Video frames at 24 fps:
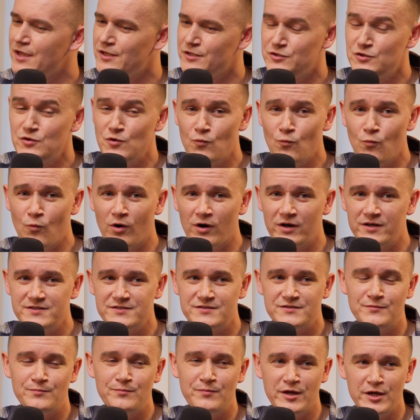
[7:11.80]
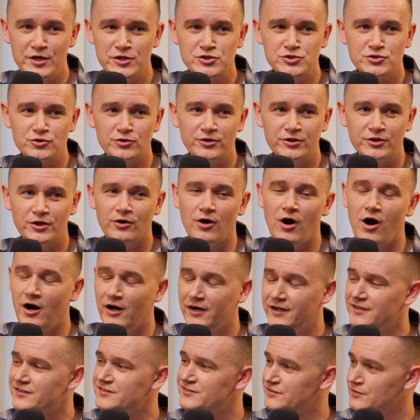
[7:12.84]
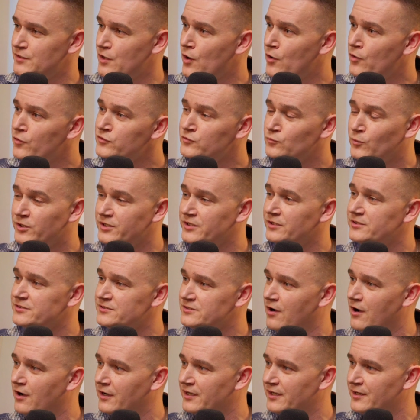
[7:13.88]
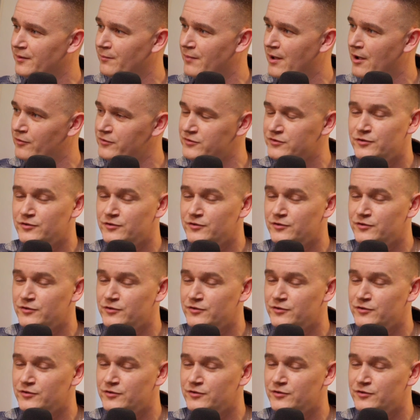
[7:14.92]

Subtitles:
you want to make sure your audience knows what you're talking about.